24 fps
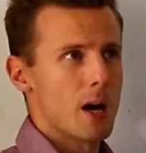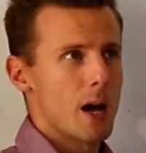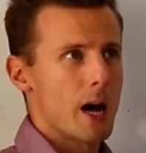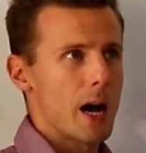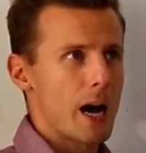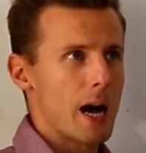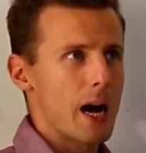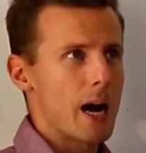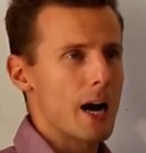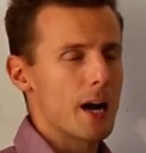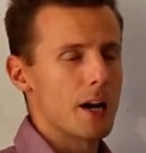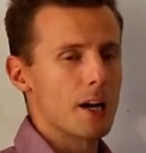
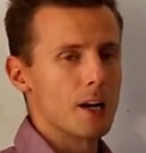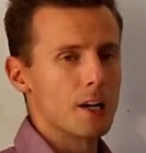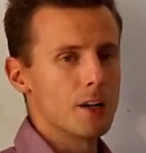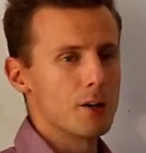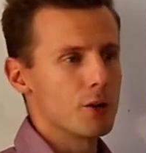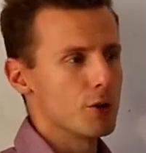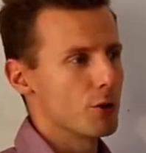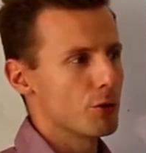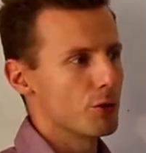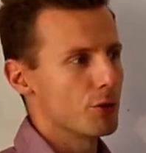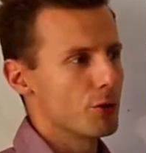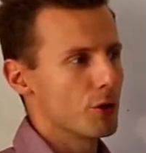highly
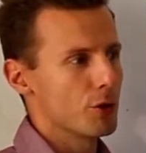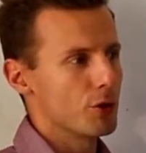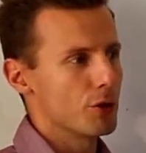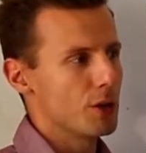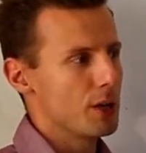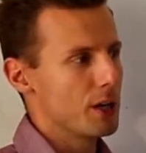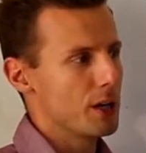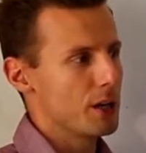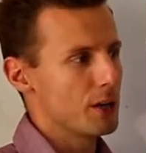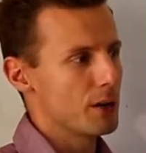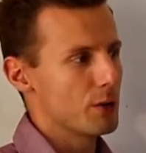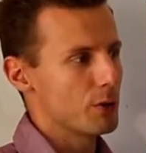
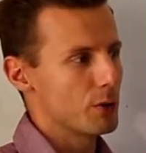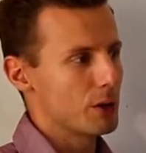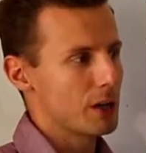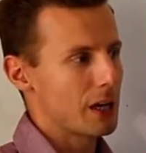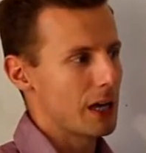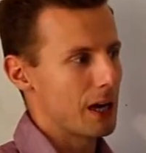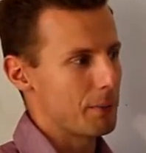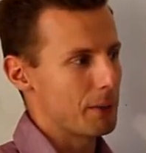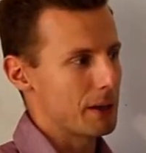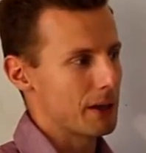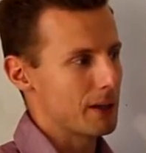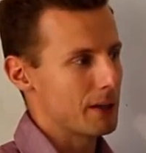nonlinear
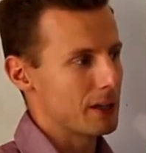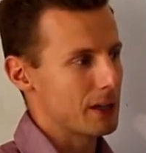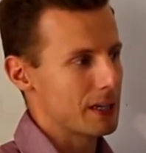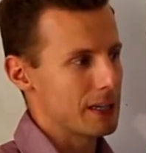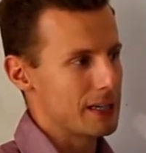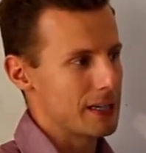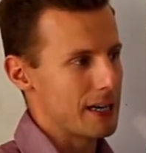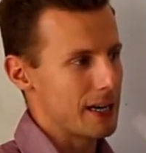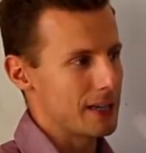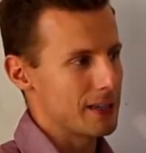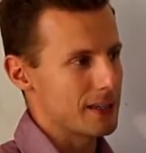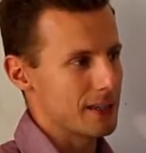chemical
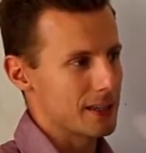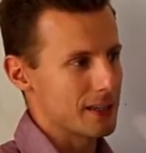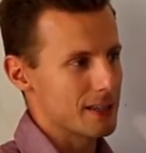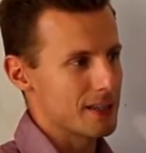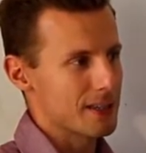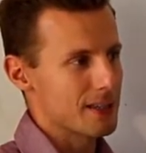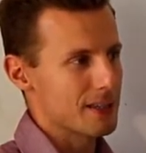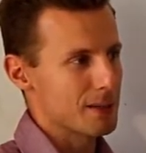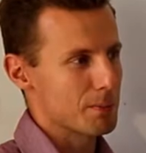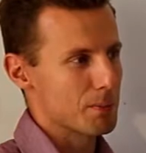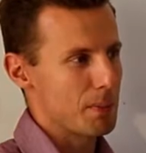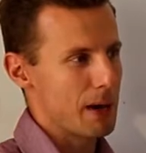
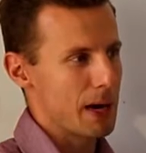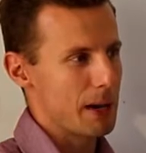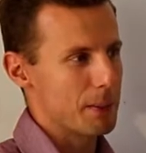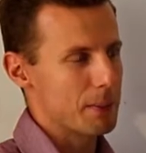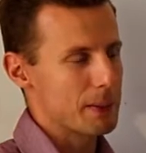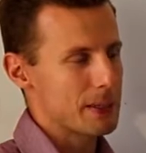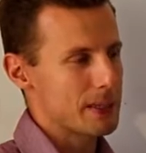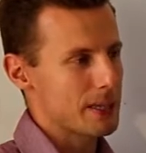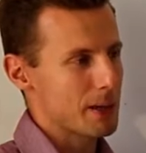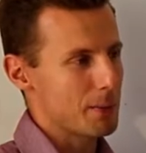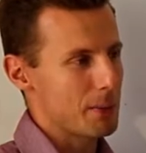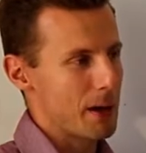kinetics,
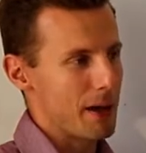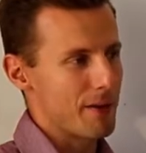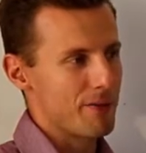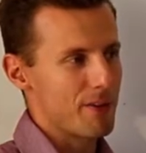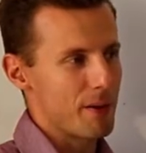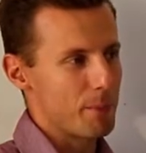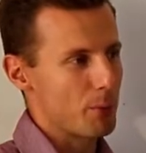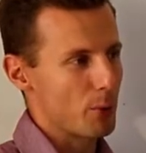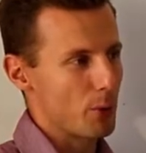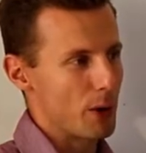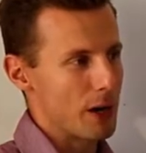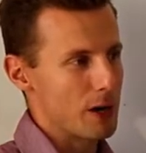maybe some
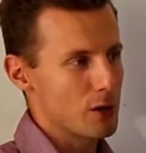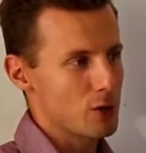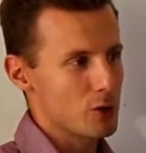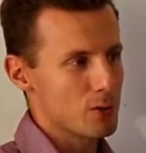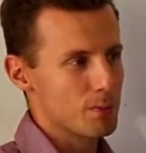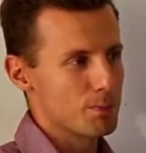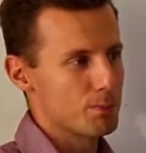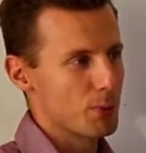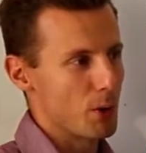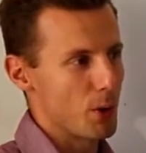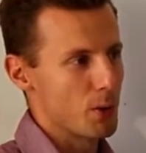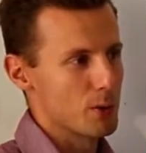
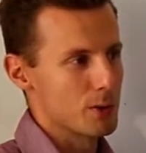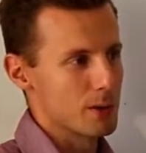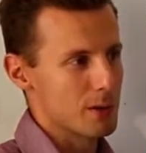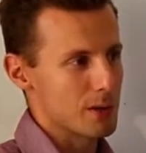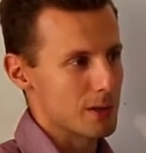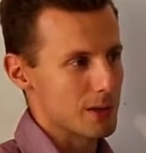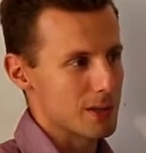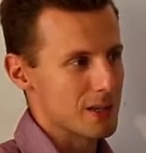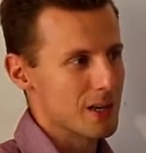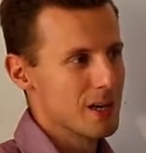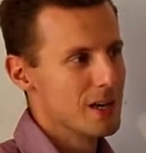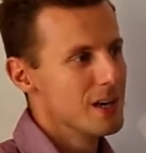evaporation
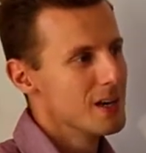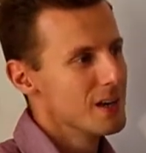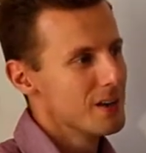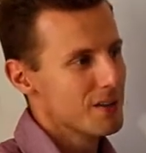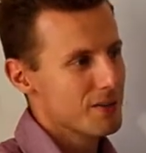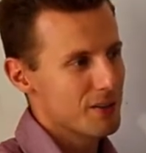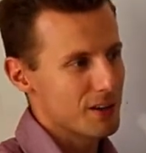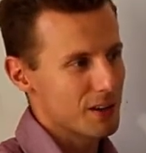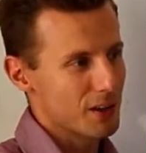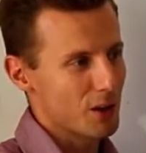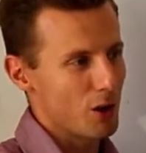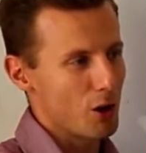processes
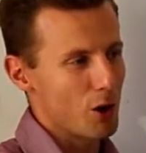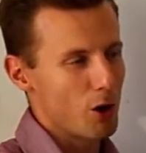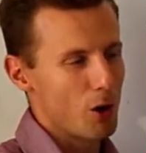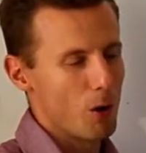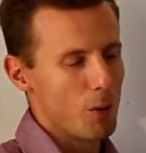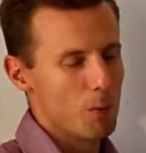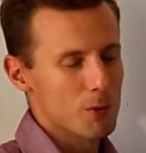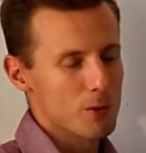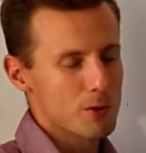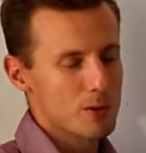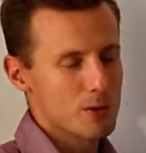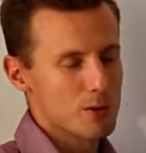that
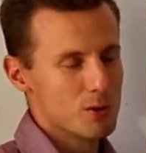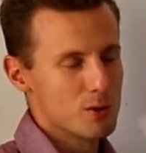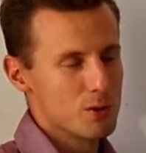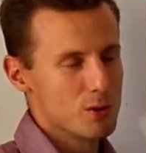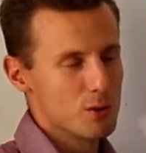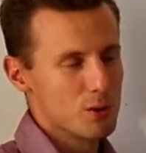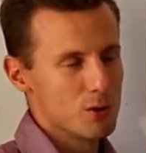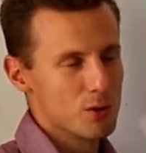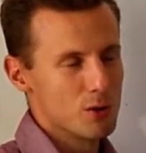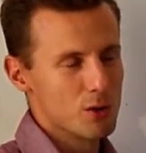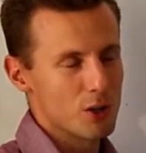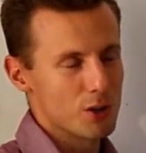almost
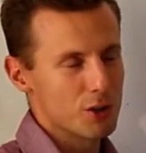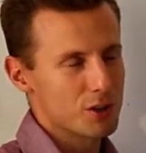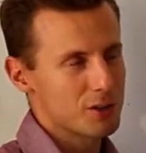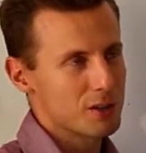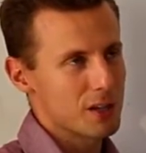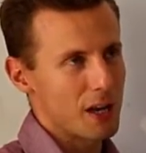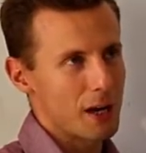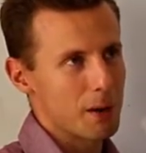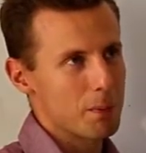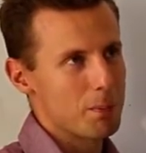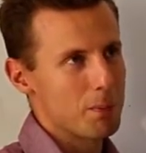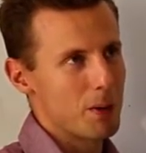do not
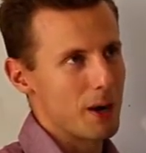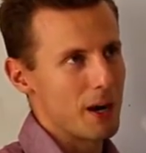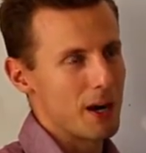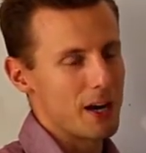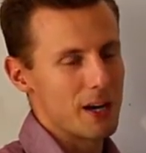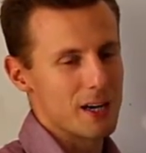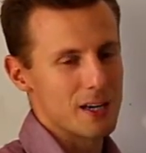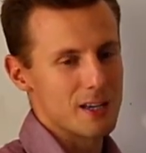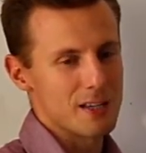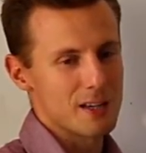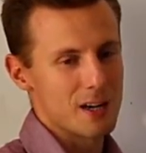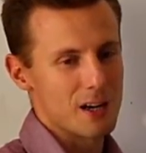take
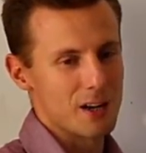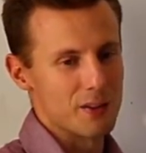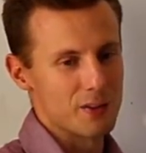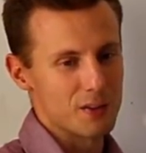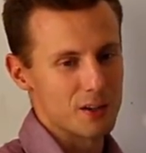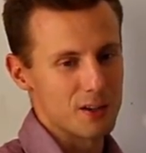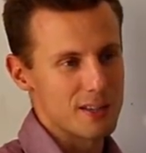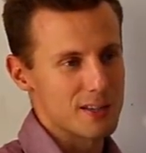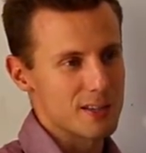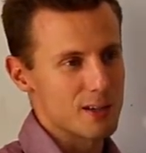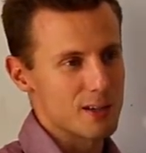place until